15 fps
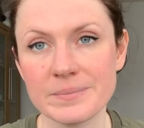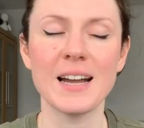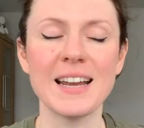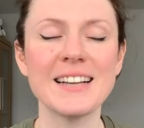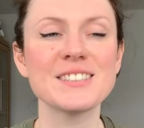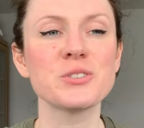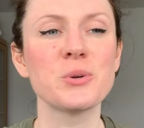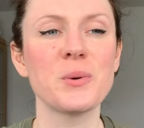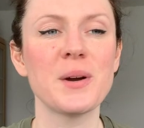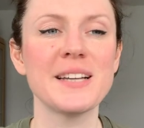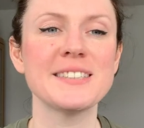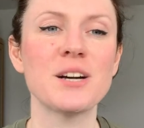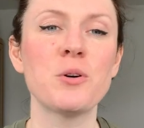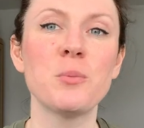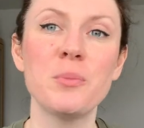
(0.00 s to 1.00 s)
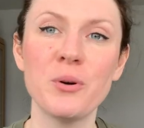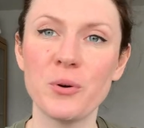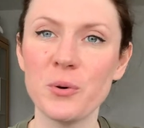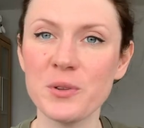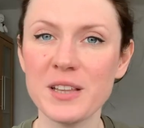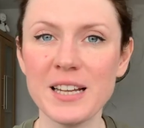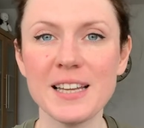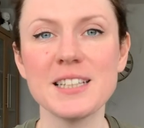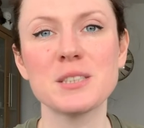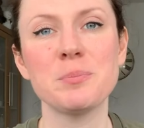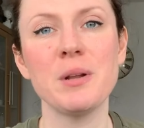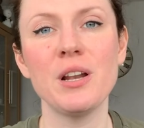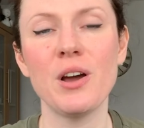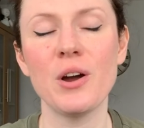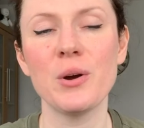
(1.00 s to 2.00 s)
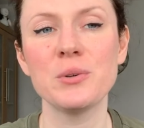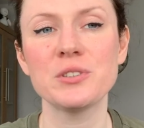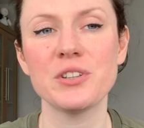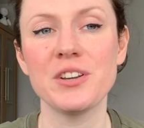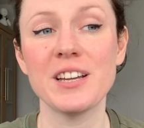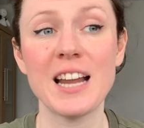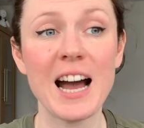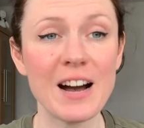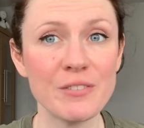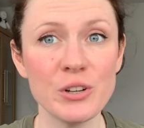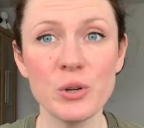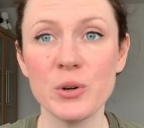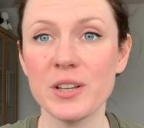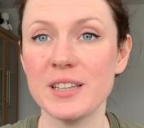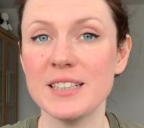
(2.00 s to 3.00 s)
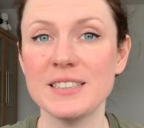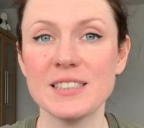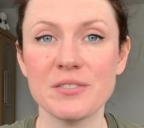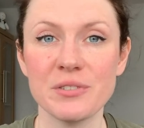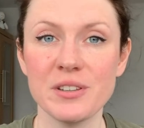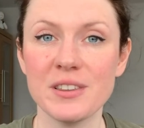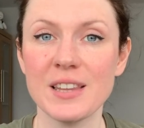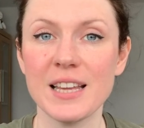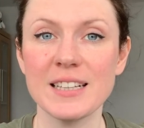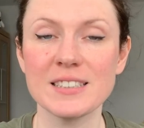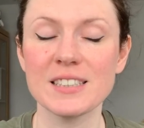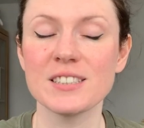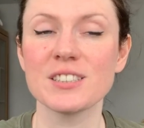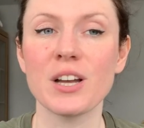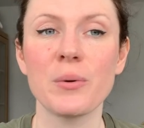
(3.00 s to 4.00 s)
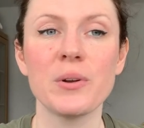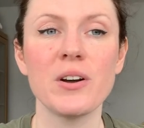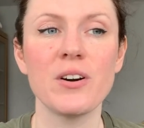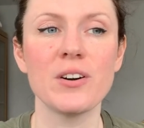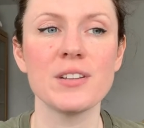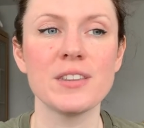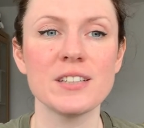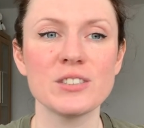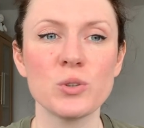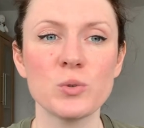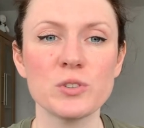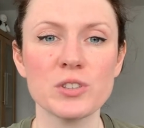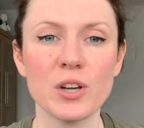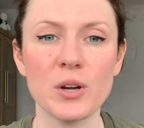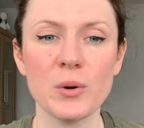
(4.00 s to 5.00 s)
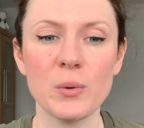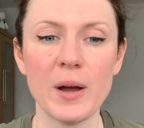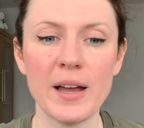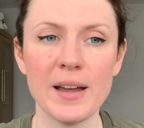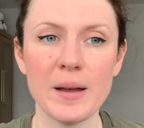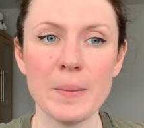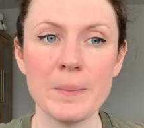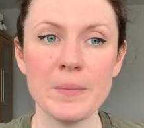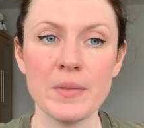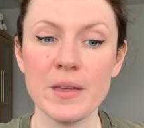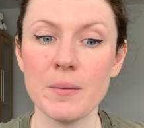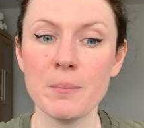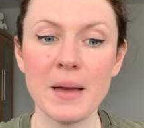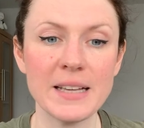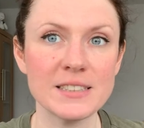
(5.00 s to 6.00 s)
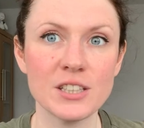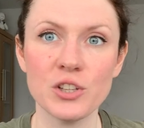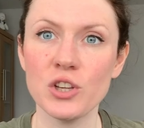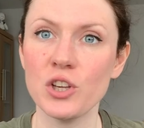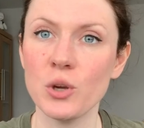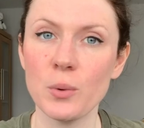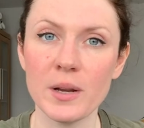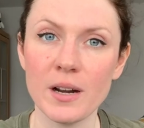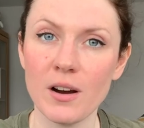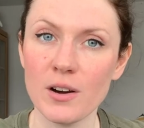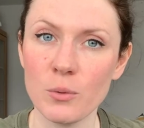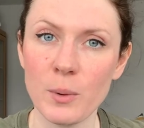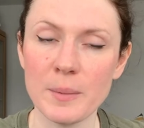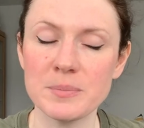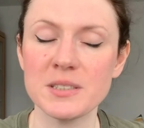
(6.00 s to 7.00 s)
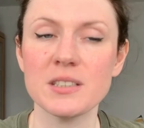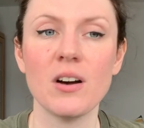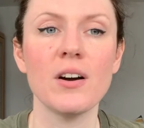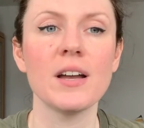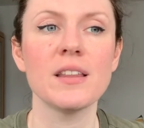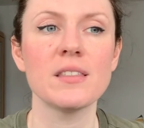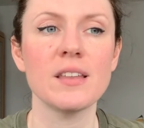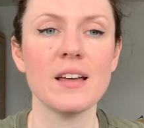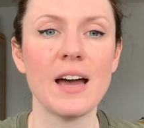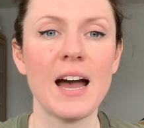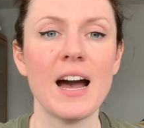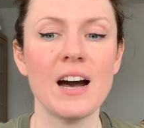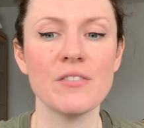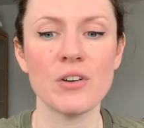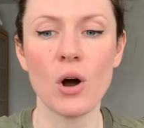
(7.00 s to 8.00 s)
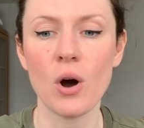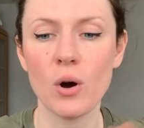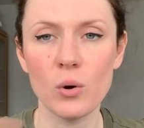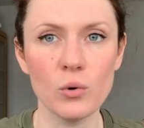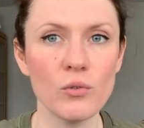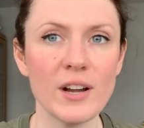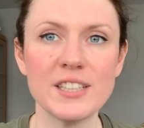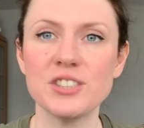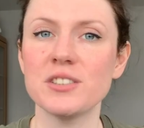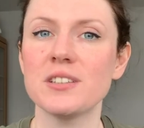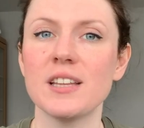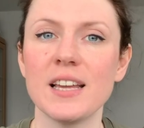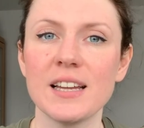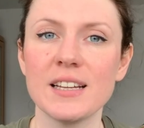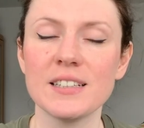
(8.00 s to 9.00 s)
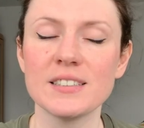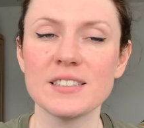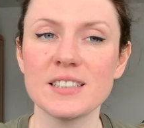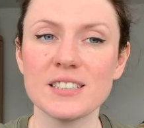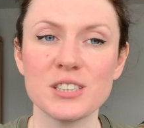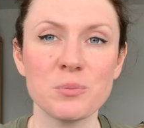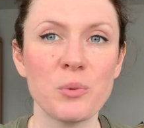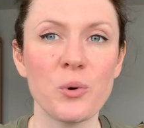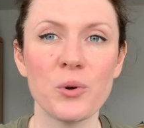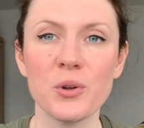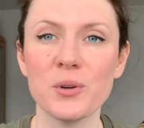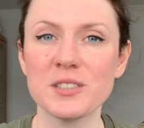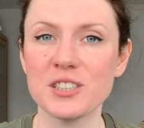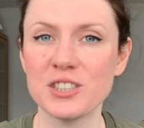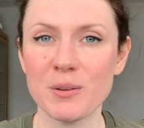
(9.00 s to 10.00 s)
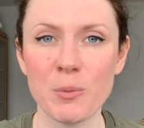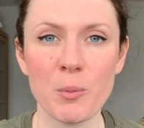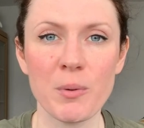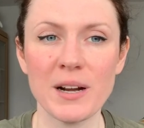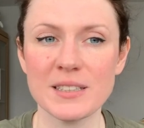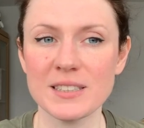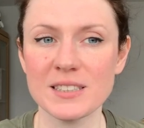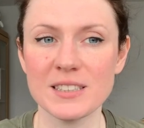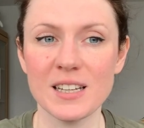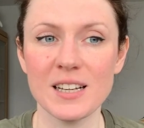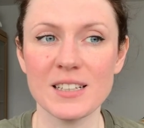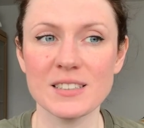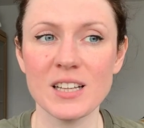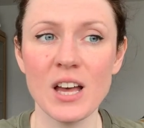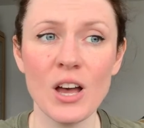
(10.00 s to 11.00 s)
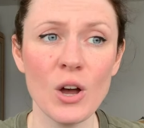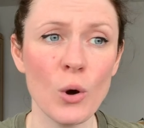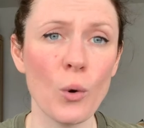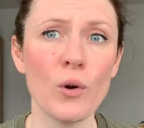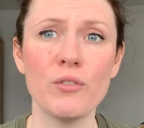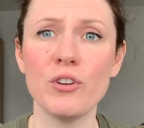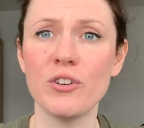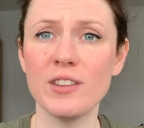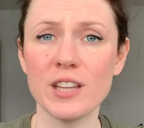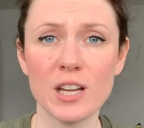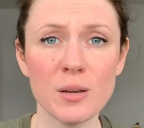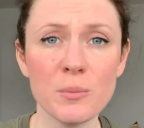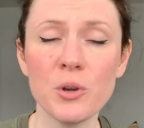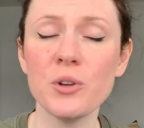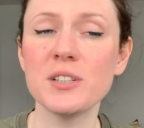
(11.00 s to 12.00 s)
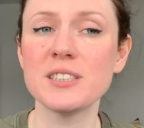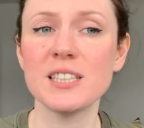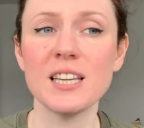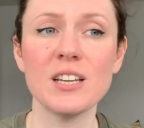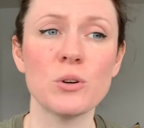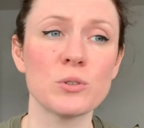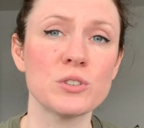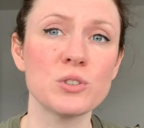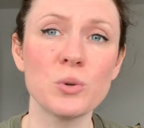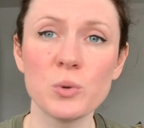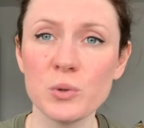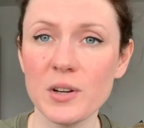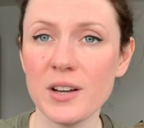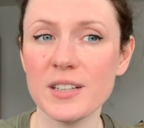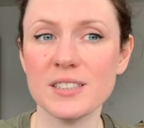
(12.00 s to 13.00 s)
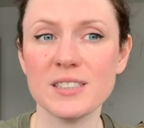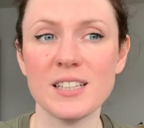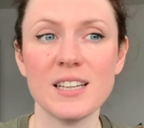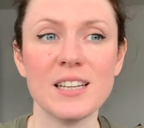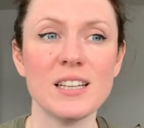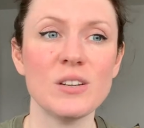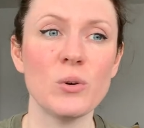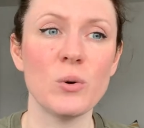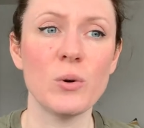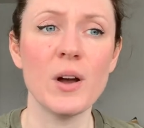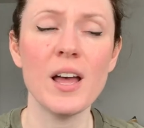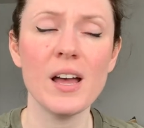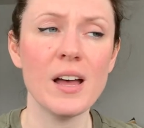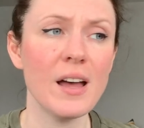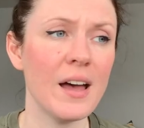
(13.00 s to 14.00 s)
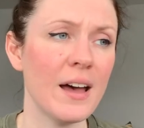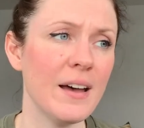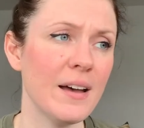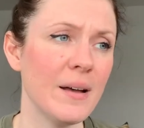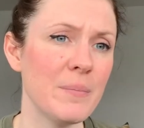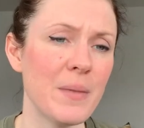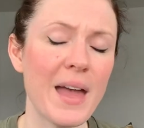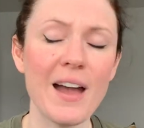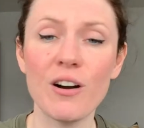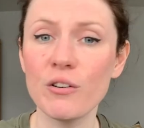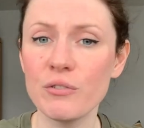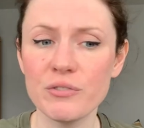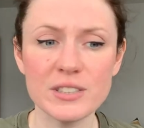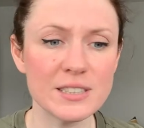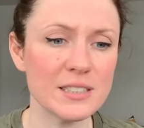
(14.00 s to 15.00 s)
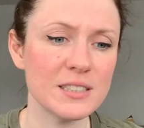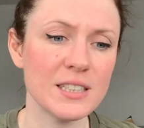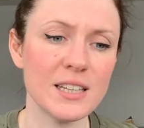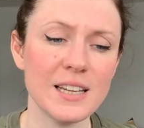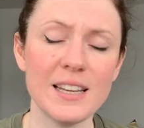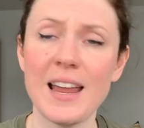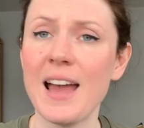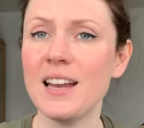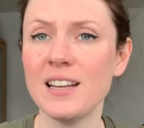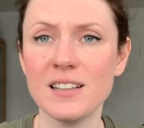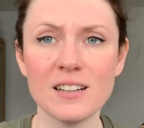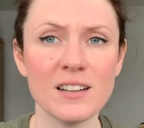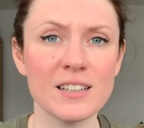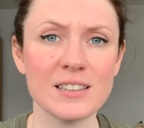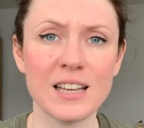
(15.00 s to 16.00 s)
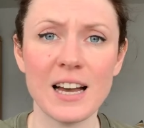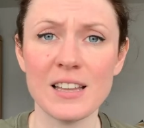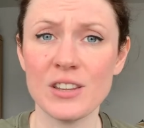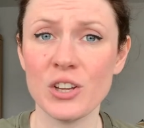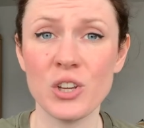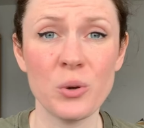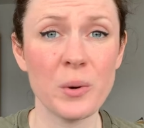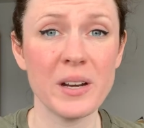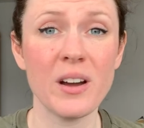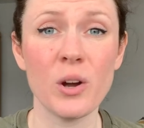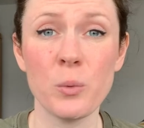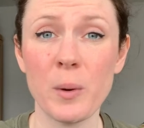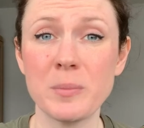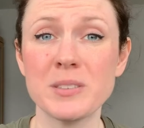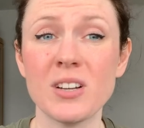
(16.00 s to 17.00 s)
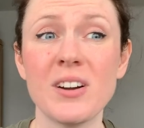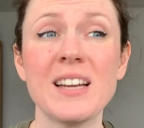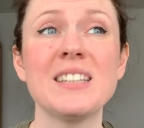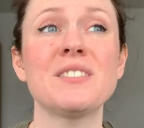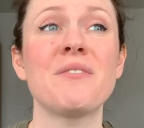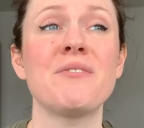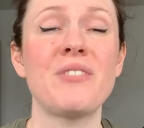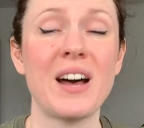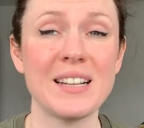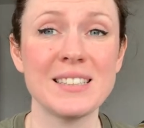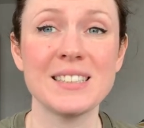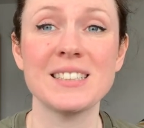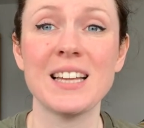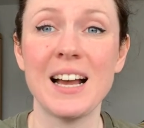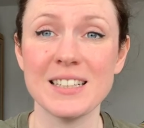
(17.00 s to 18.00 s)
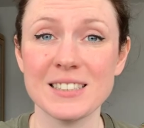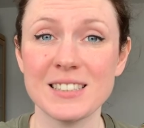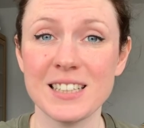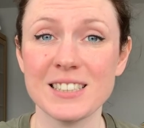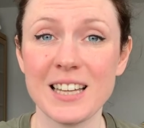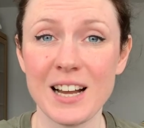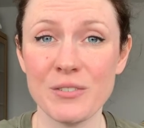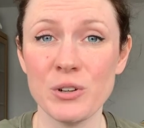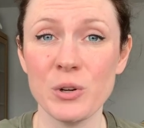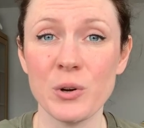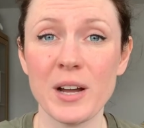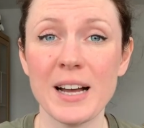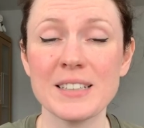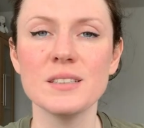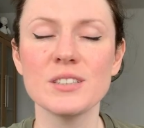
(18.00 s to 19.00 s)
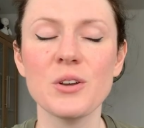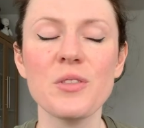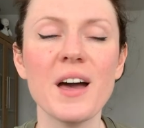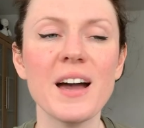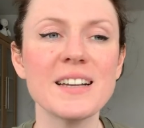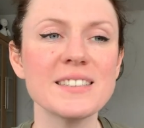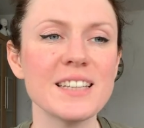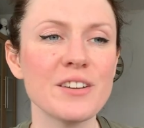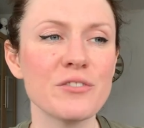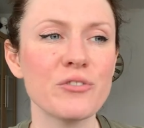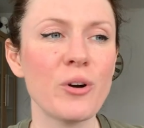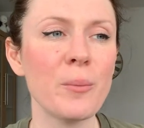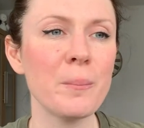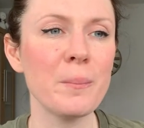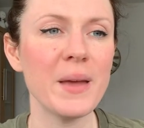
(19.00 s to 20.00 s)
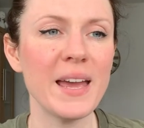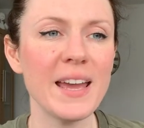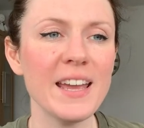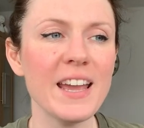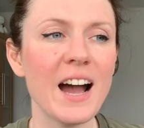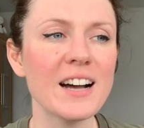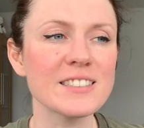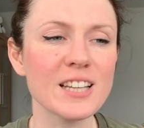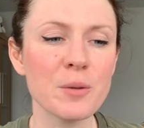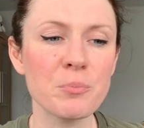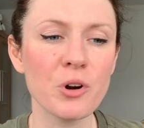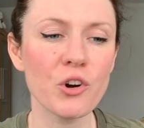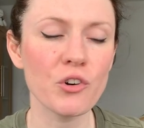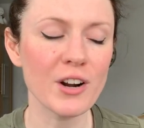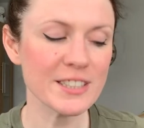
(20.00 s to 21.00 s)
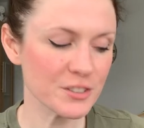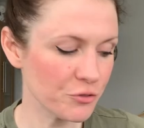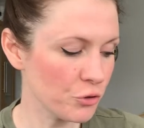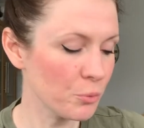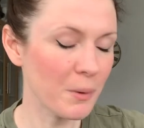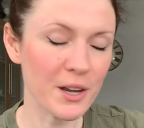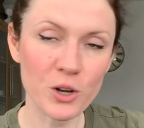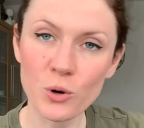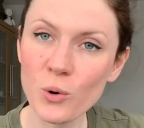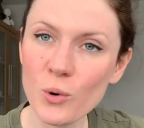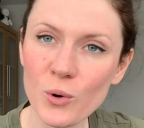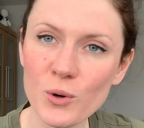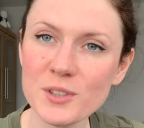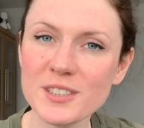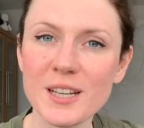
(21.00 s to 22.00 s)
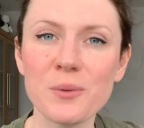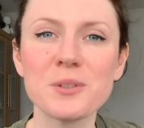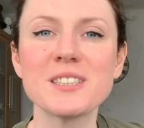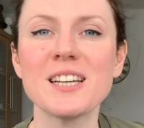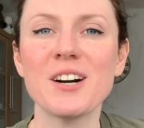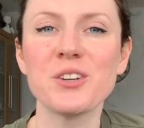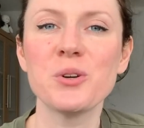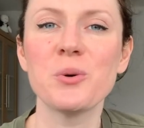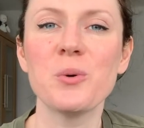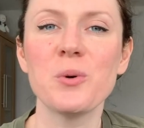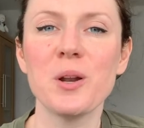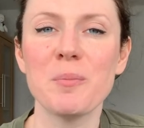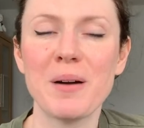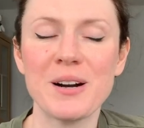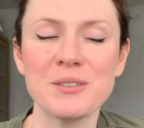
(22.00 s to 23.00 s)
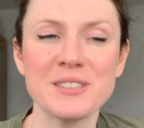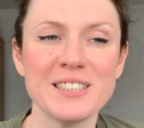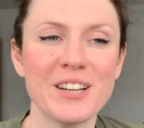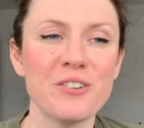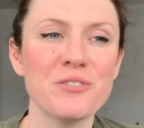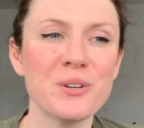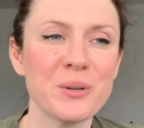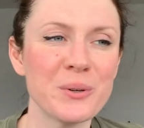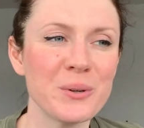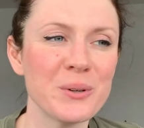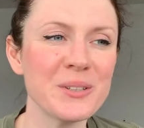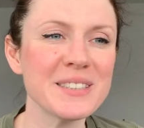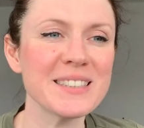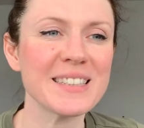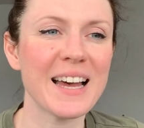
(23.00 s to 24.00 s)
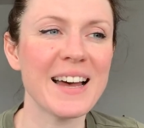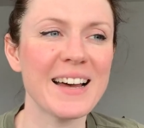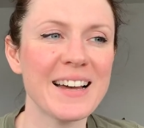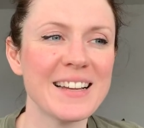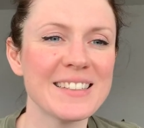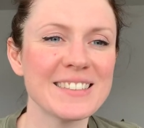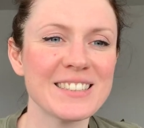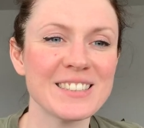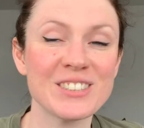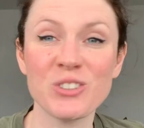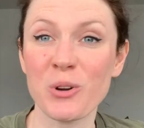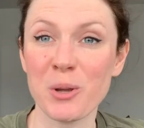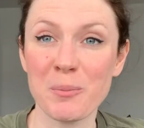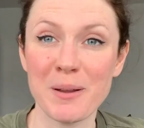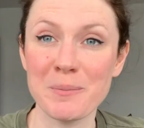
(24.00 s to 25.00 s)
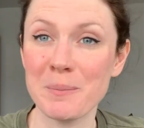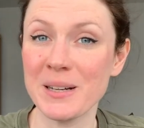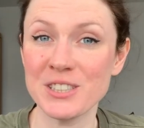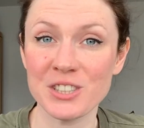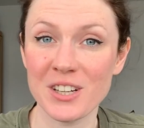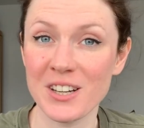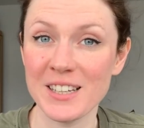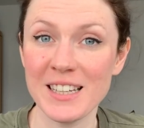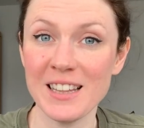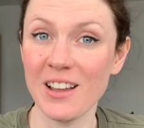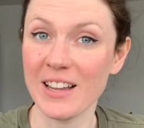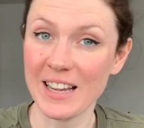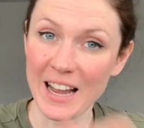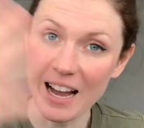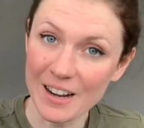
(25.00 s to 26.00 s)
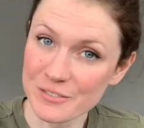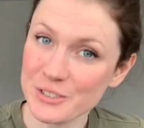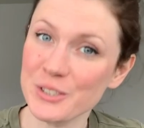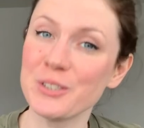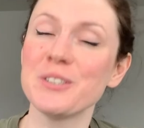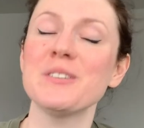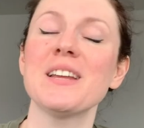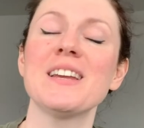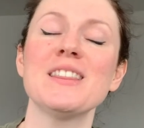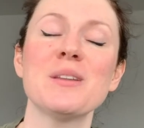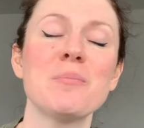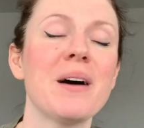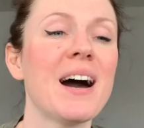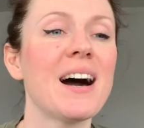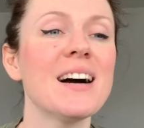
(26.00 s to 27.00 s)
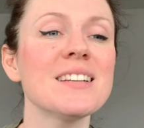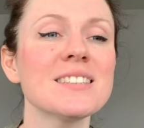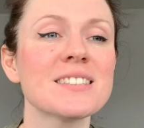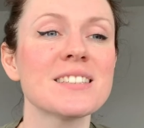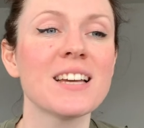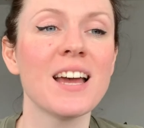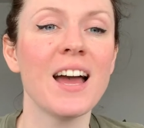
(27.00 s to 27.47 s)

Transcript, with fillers: And as always, I will put all the links below so you can have a look at these different things that's going on. There's also um, the amazing Q N I website that have a whole range of things to support you as a general practice nurse, or if you're in the community or school nursing or um, health visiting, anything like that. The Q N I website is fantastic to have a look at. So that is it from me. As I progress through my course, I will tell you all about it, of course, and document my journey like I have done in the past.